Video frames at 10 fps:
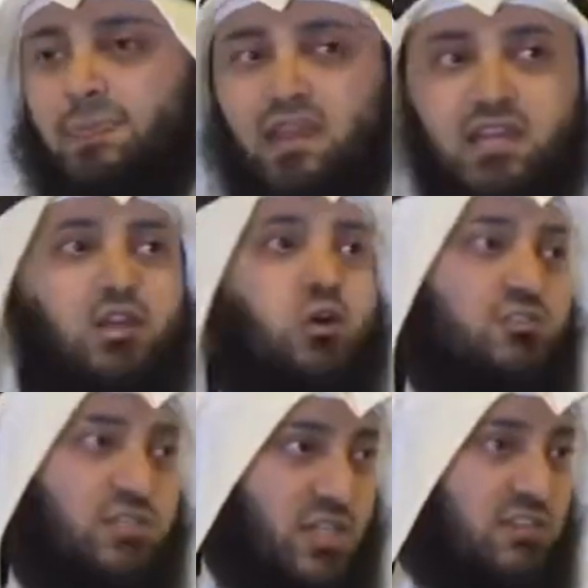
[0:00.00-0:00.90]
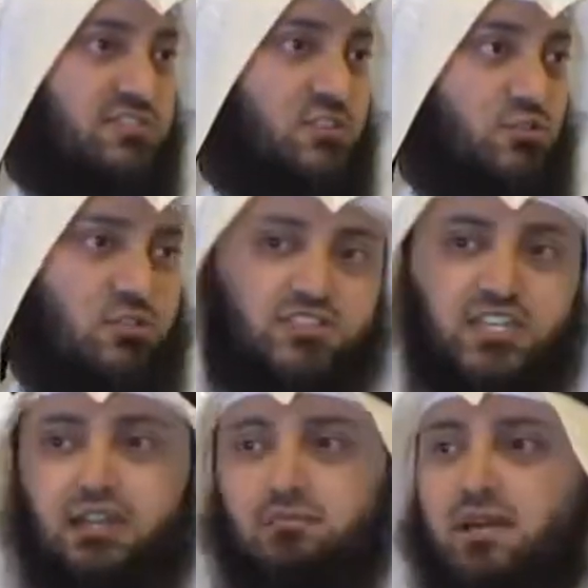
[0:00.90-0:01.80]
And he also gives ghusl.
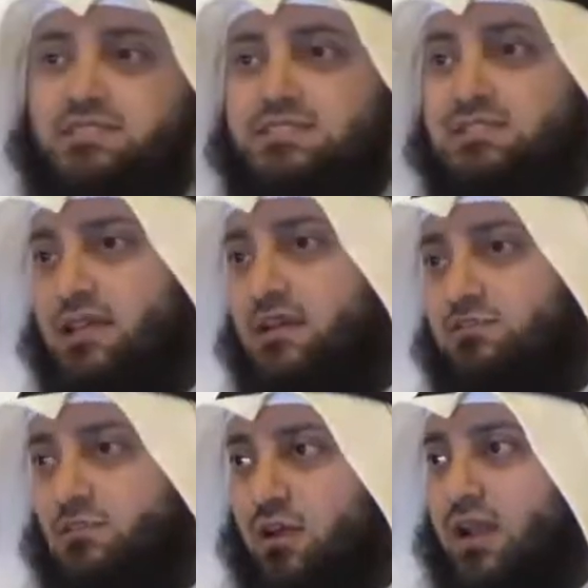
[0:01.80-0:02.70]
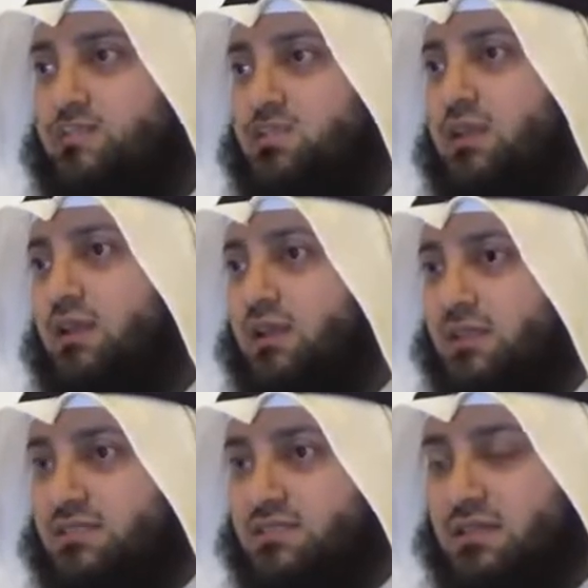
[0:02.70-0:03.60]
Sheikh Abbas is there for the last 30
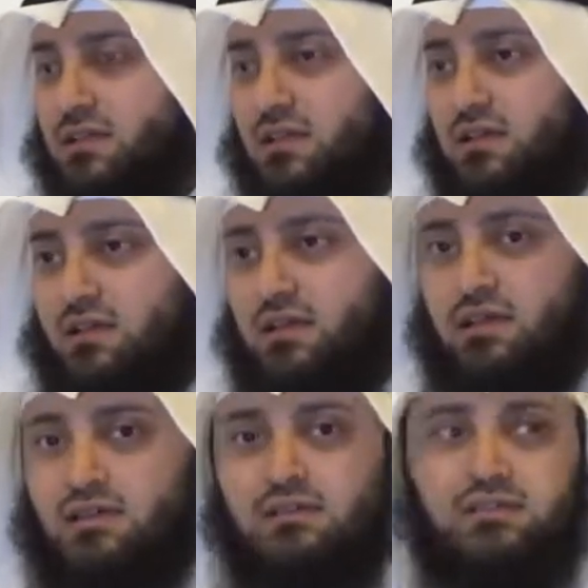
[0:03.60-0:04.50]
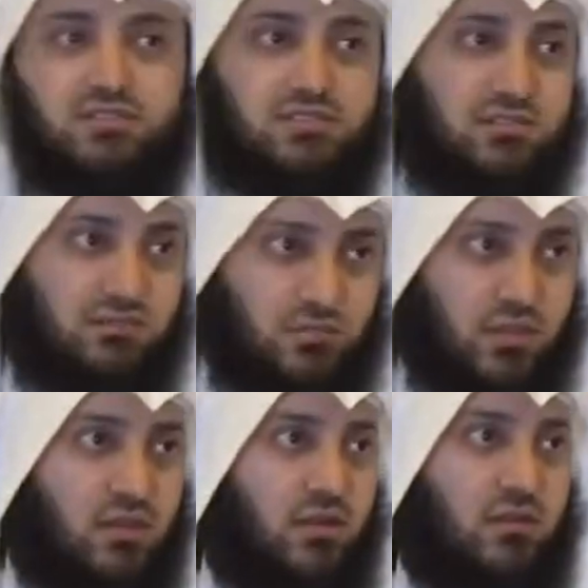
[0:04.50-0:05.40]
years. And this
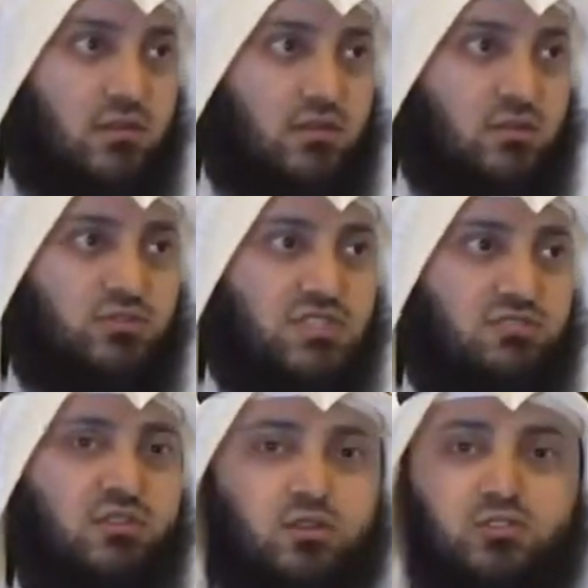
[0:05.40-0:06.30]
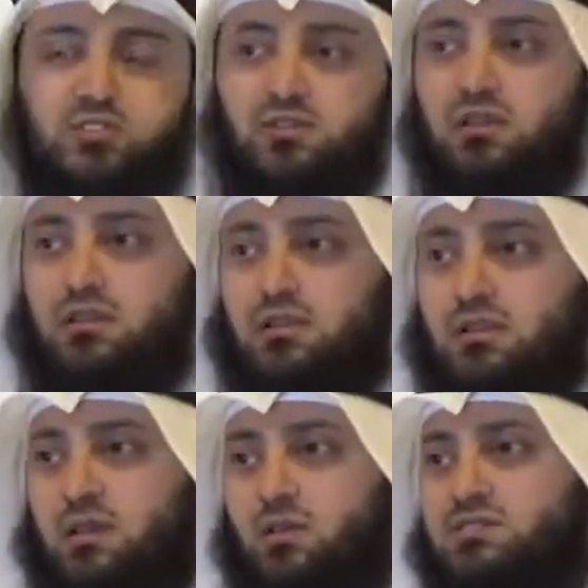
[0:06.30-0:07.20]
brother who's giving ghusl,
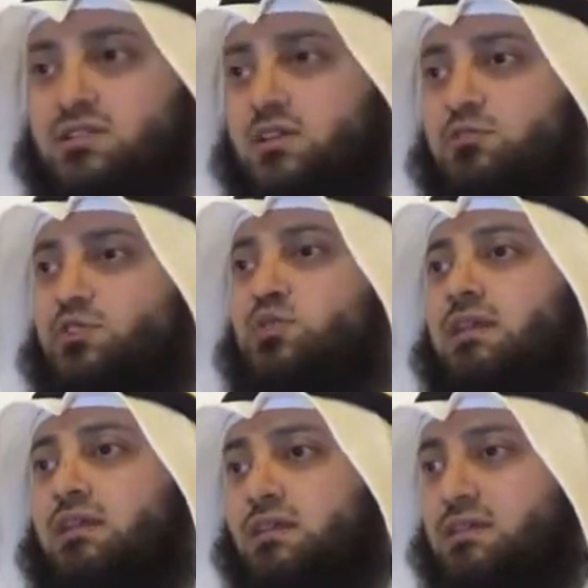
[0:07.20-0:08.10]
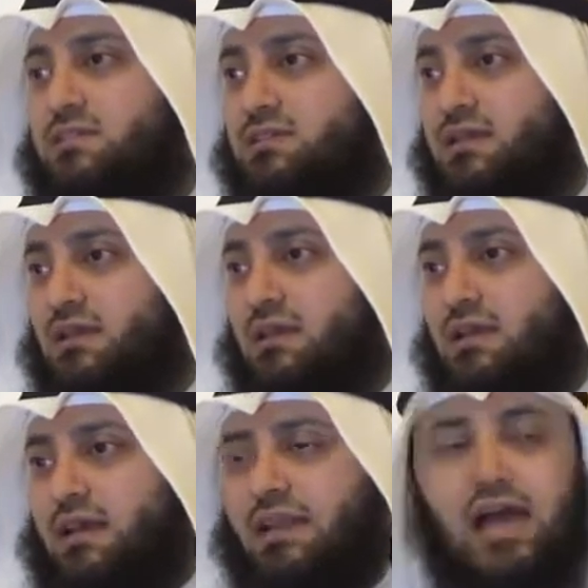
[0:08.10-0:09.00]
he was there for 20 years.
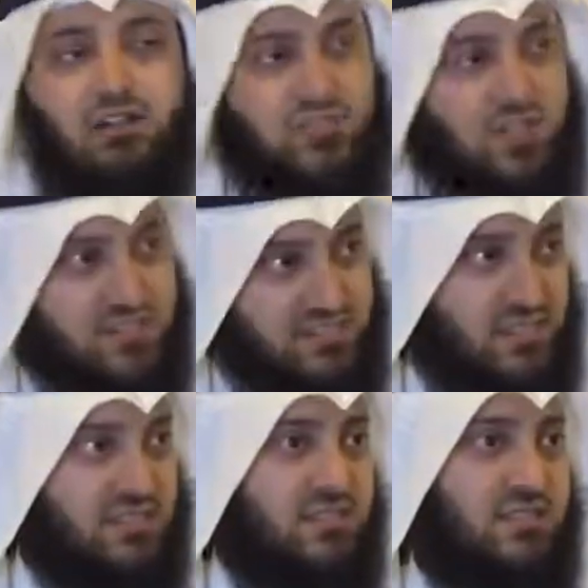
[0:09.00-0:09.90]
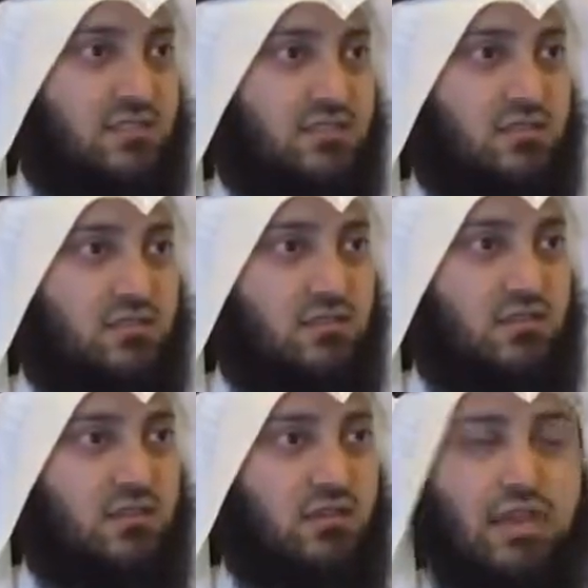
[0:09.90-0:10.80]
And after this incident,
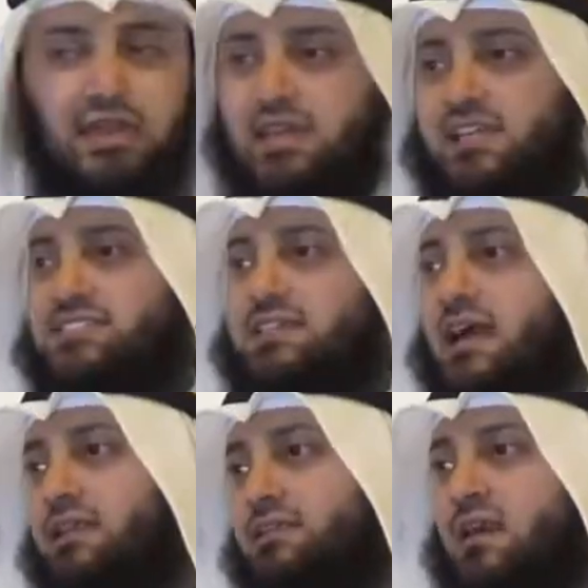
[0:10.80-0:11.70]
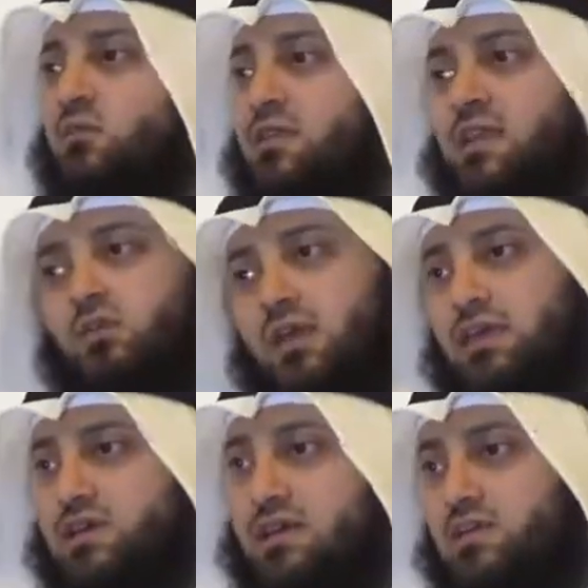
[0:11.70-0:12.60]
he resigned, and within a
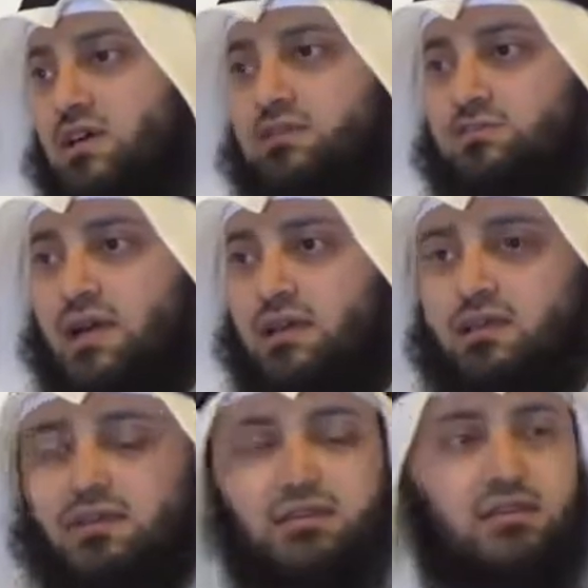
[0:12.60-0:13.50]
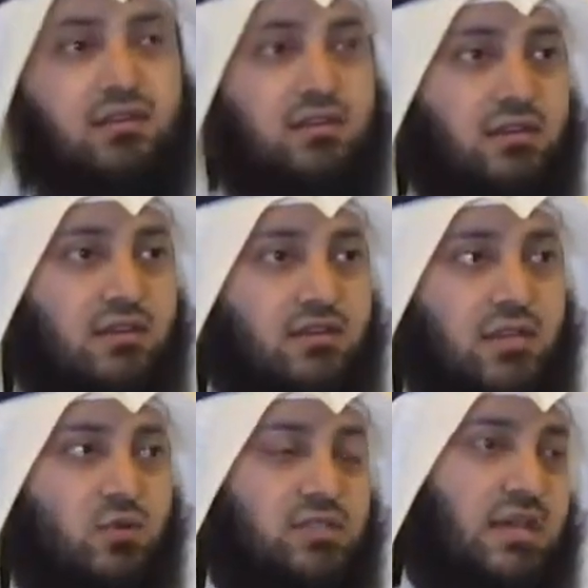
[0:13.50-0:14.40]
week, he traveled back.
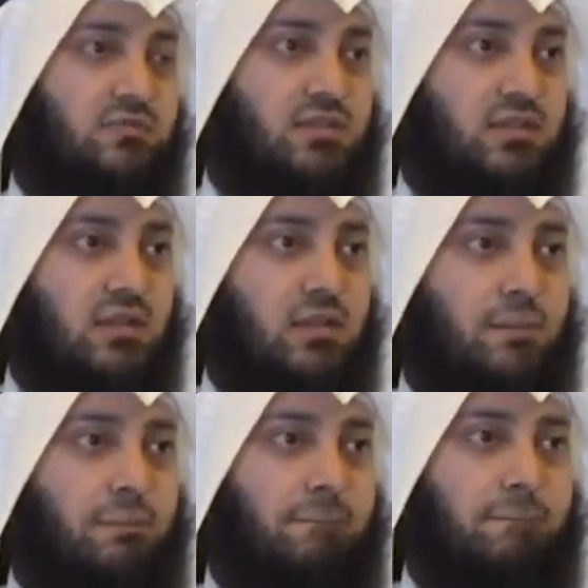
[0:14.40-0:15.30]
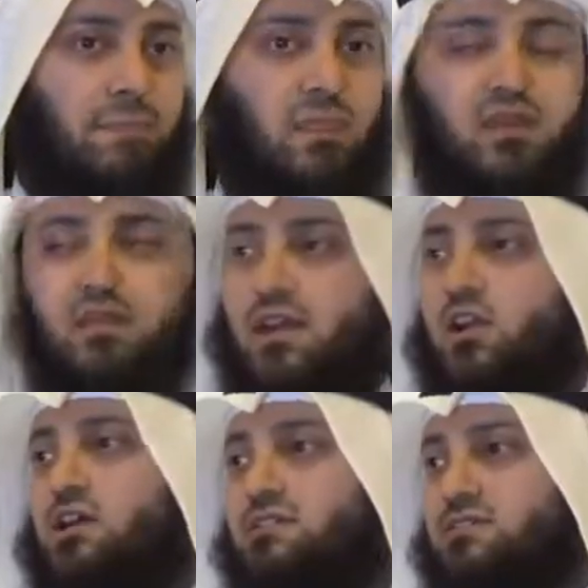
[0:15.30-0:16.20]
Like, what happened? They
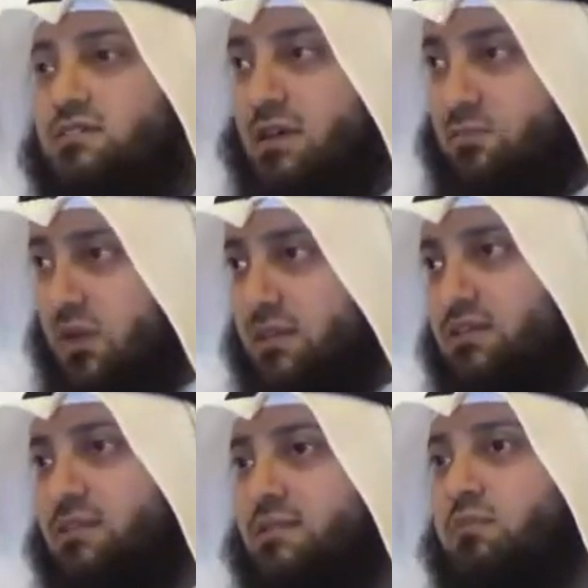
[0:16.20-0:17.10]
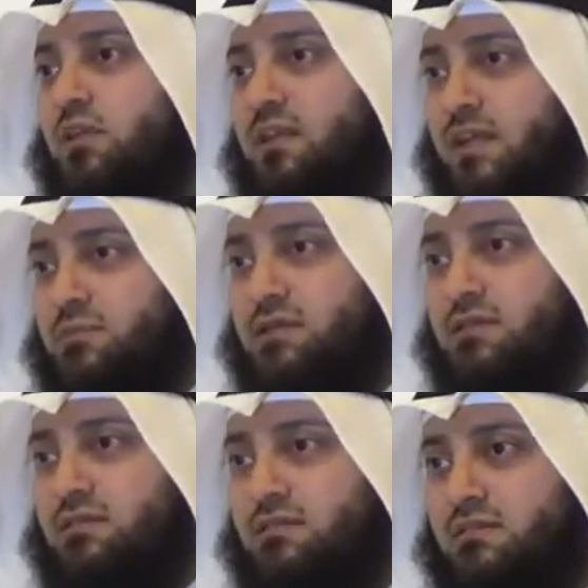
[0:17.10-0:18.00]
got a body, the dead body came
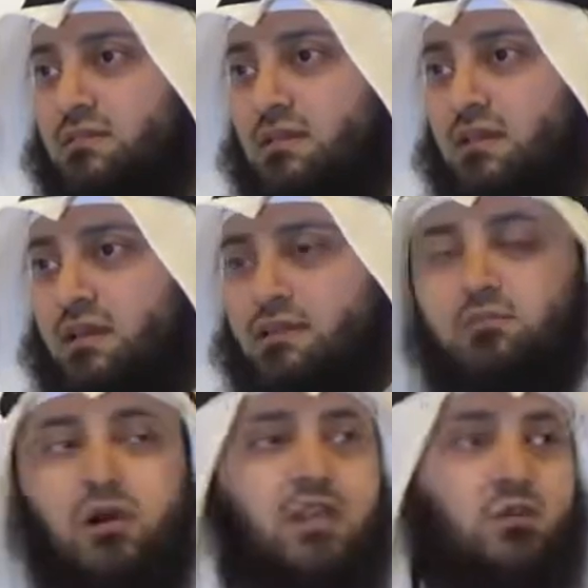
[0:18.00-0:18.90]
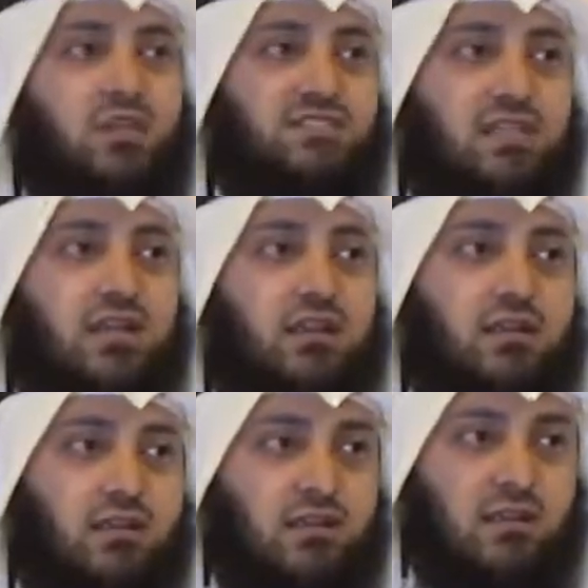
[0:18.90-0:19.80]
in, and the body was
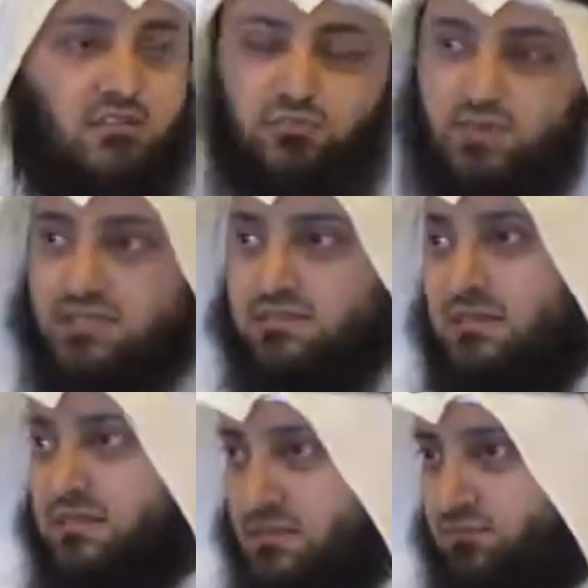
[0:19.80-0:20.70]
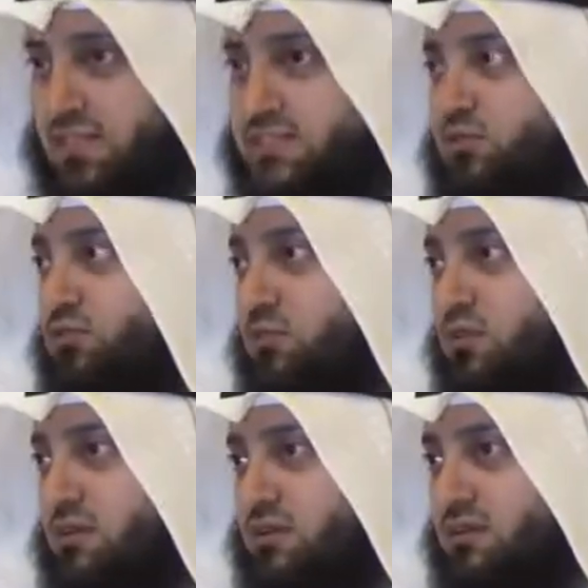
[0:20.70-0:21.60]
there in the freezer
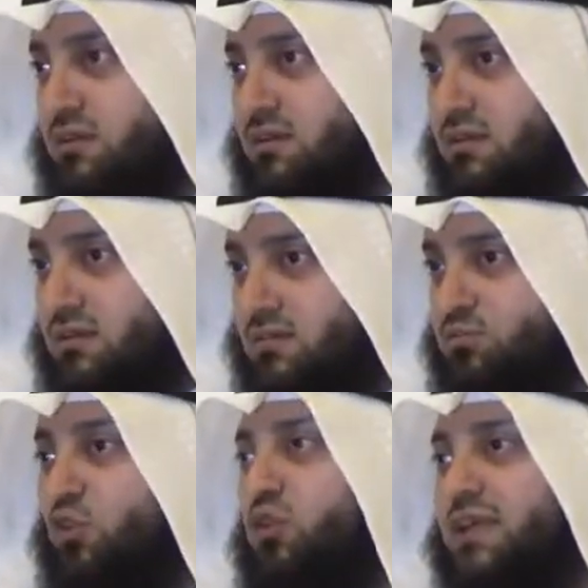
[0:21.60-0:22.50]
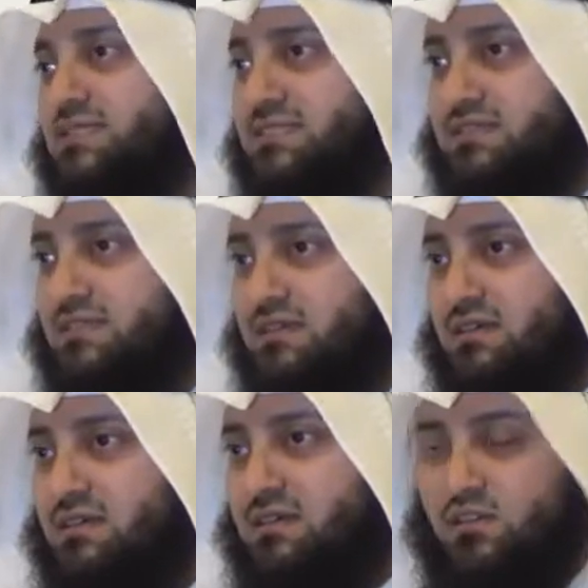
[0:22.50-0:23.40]
for 4 days.
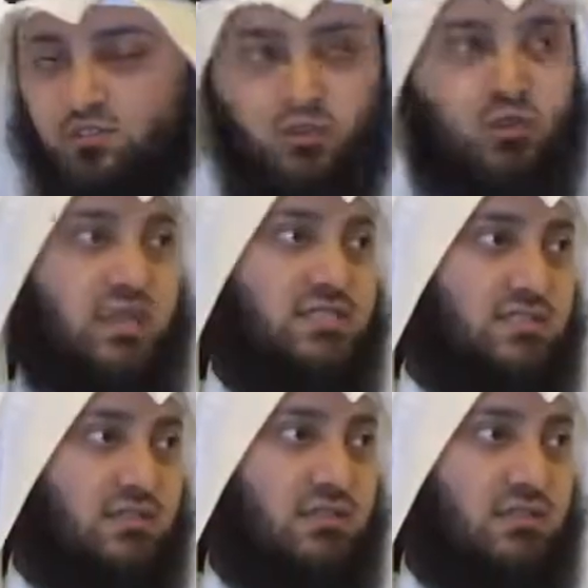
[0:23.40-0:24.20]
4 days.